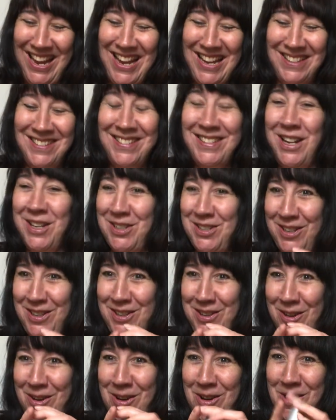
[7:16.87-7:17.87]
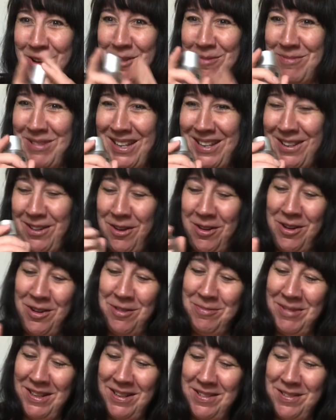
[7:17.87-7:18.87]
Such a calming
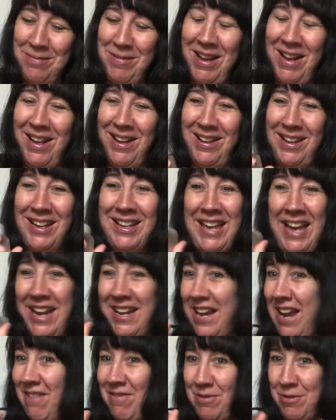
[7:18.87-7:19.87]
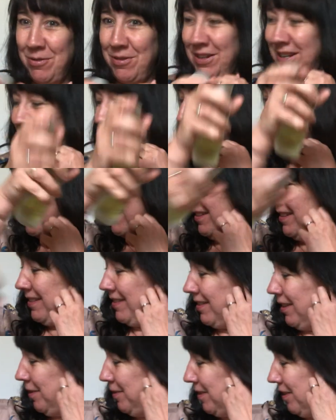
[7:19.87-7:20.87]
smell. Again, everyone is
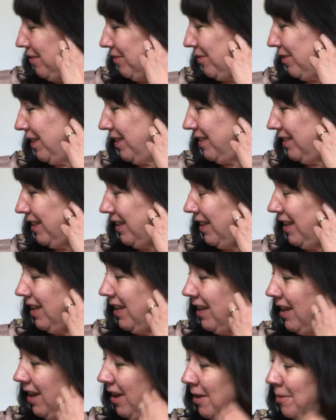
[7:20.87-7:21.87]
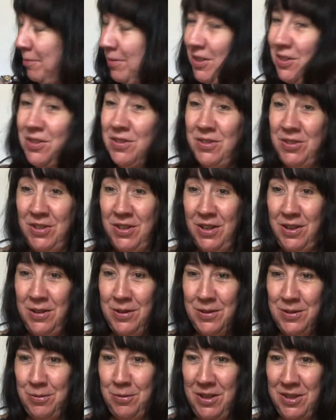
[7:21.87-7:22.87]
so different, but just
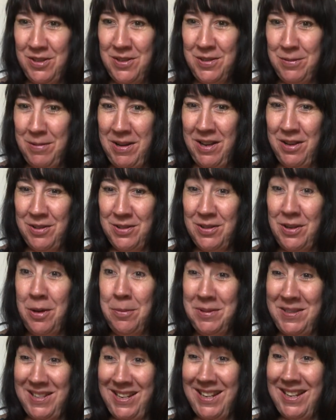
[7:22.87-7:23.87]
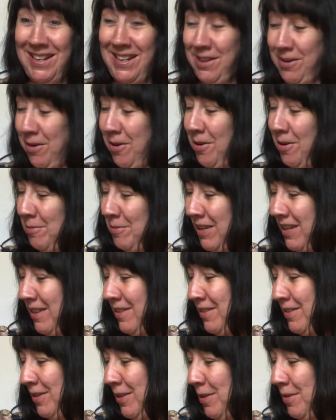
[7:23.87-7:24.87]
choose which smells are particularly calming and
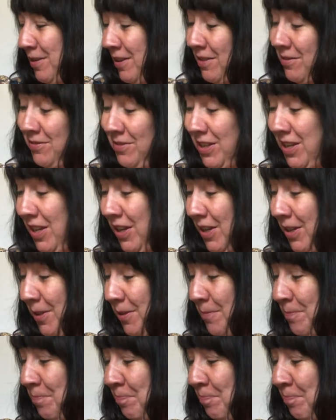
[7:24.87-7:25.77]
soothing for you.